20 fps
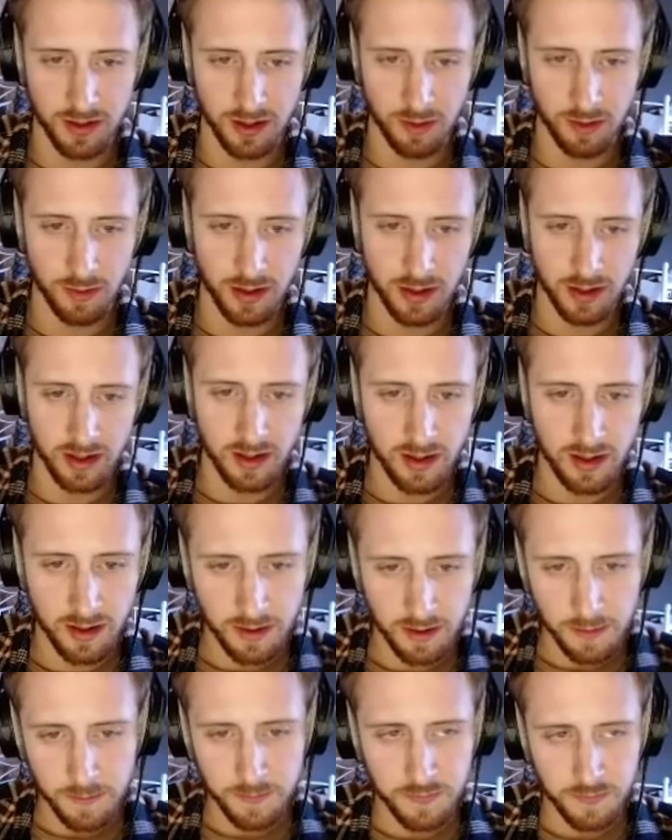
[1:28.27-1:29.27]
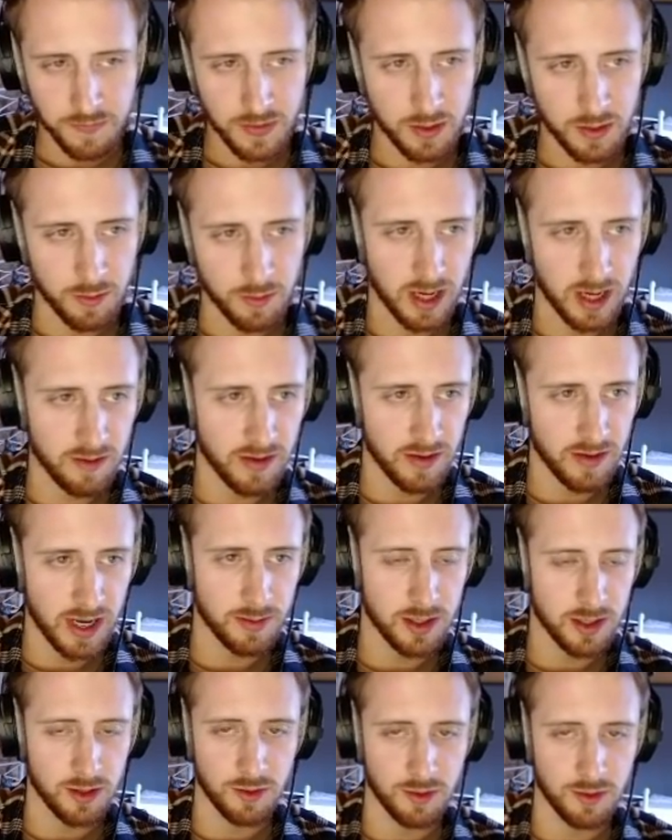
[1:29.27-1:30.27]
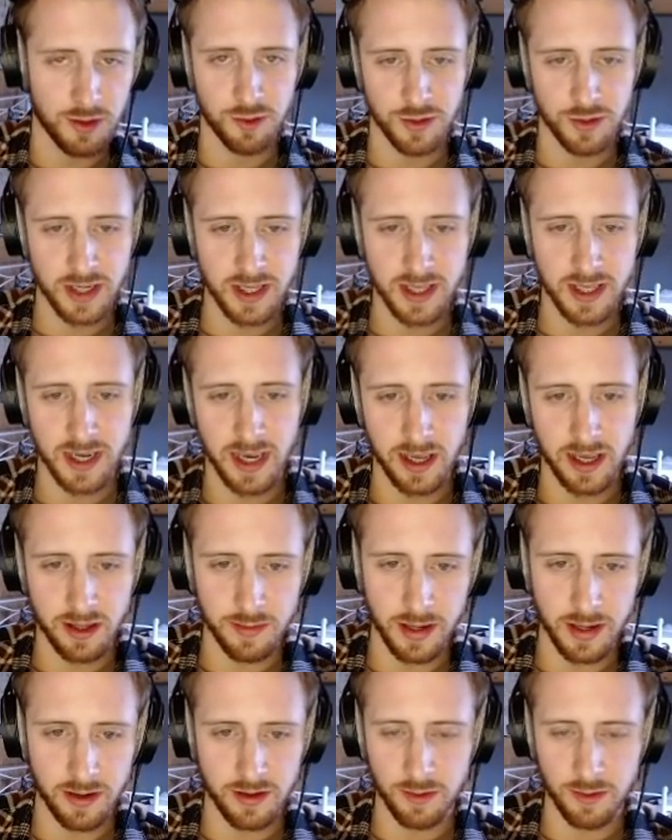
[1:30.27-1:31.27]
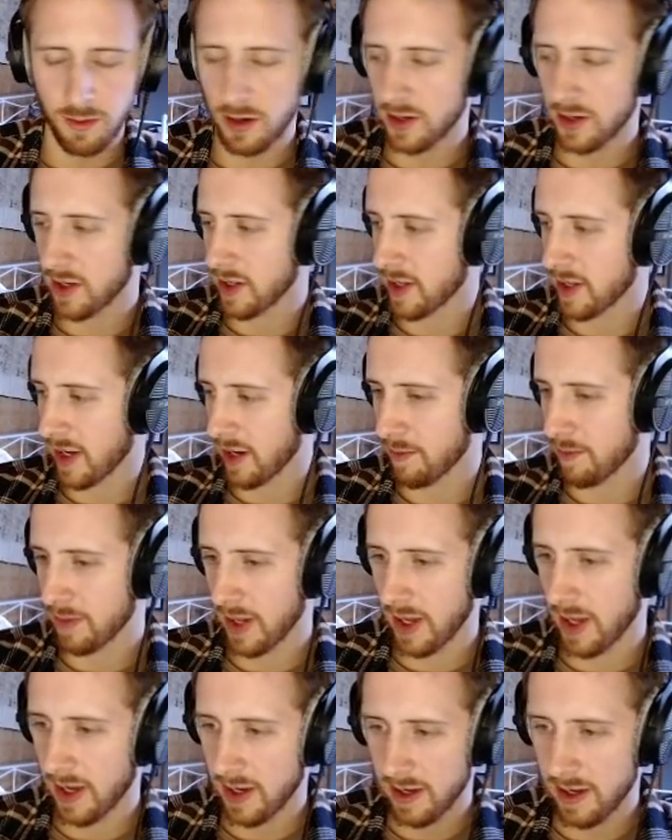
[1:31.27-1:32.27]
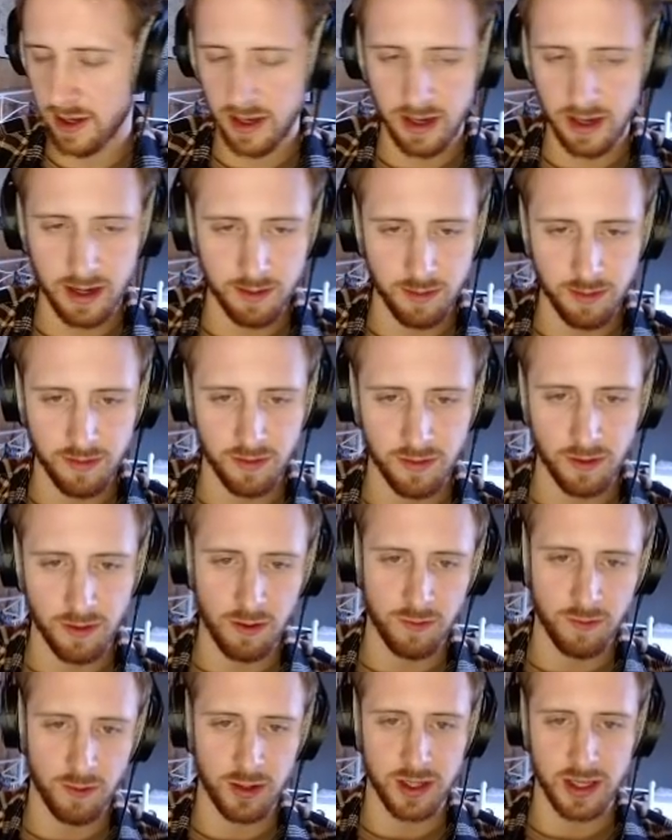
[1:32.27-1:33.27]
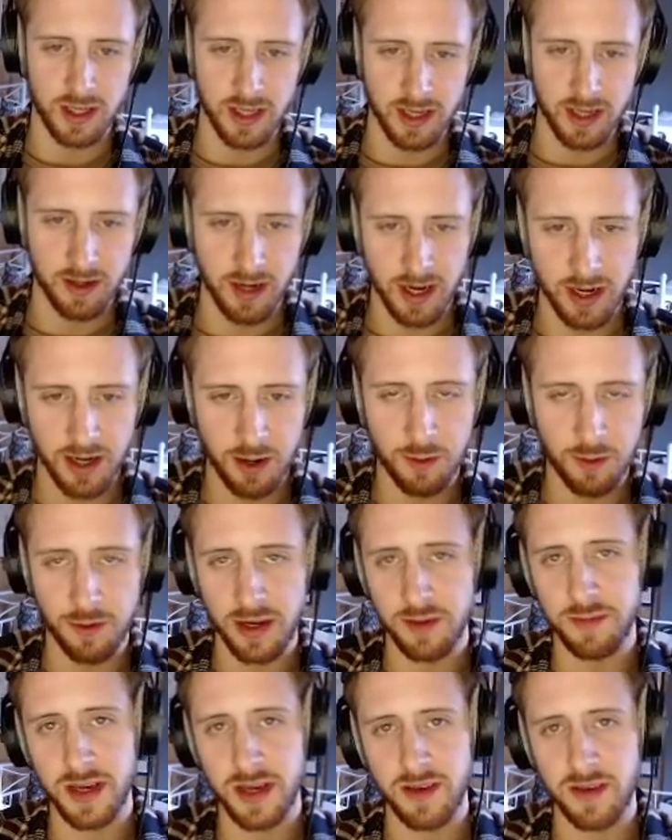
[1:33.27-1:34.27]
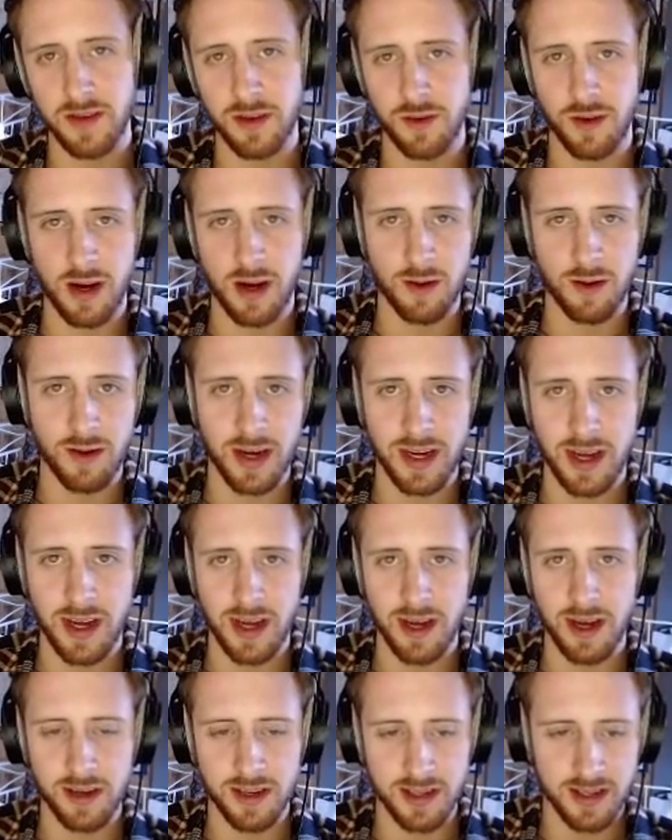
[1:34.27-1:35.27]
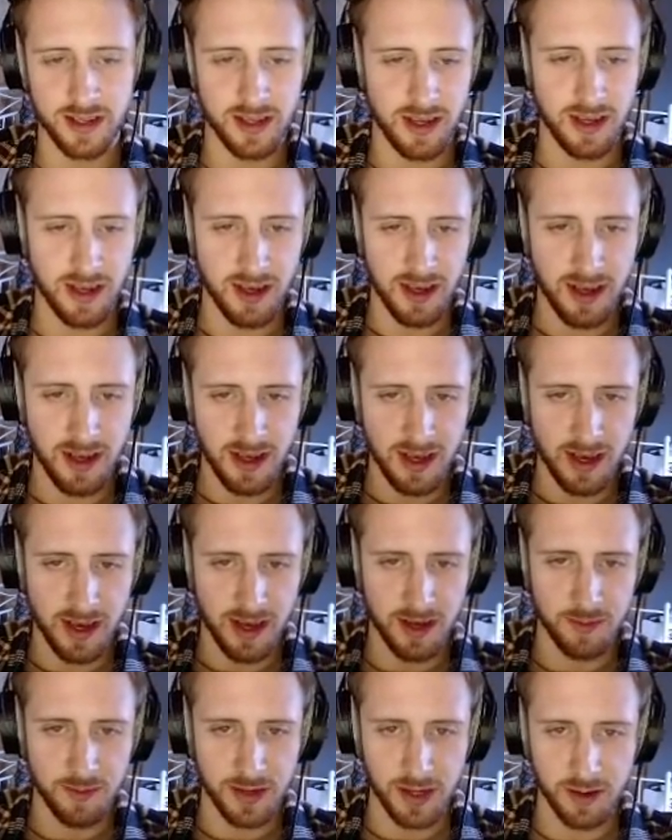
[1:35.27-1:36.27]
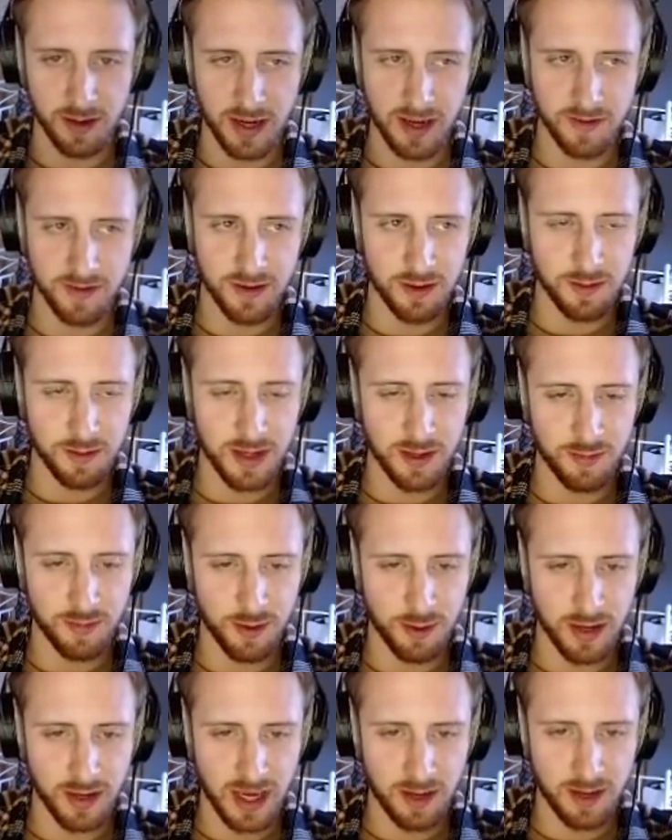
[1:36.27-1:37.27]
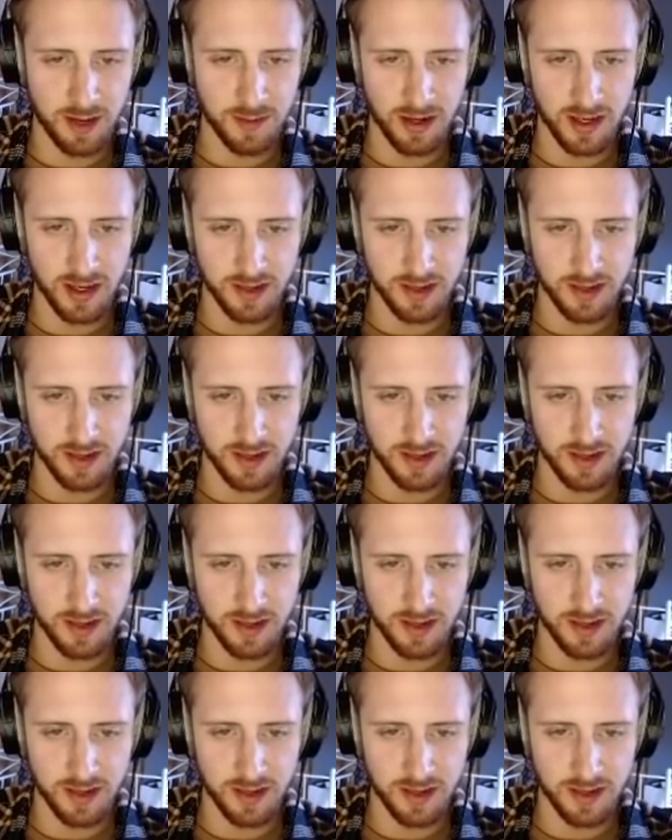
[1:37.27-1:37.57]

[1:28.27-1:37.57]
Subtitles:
So we have an absolute treat today to be able to watch this guy play before Overwatch League. I know we're in a bit of a drought right now because we don't have too many pro games on.